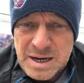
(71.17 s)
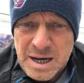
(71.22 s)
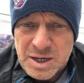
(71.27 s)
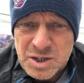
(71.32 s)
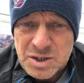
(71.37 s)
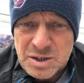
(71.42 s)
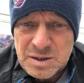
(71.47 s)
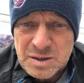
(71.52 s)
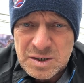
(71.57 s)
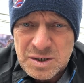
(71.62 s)

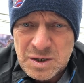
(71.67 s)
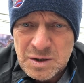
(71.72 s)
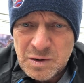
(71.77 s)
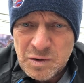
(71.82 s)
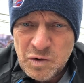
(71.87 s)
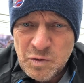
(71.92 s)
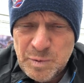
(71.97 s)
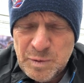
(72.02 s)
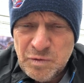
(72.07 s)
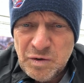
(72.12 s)
legends
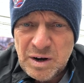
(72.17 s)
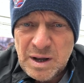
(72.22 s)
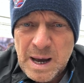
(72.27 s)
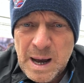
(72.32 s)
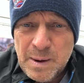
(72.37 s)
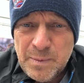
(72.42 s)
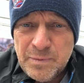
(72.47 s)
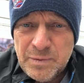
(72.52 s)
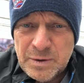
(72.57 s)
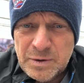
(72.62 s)
who've been really
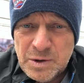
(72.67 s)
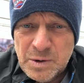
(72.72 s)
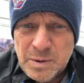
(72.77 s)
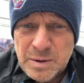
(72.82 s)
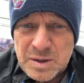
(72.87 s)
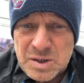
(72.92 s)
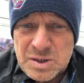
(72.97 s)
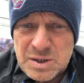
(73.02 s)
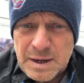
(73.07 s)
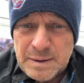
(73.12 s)
helpful
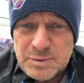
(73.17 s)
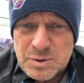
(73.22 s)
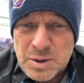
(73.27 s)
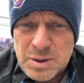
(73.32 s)
during this time.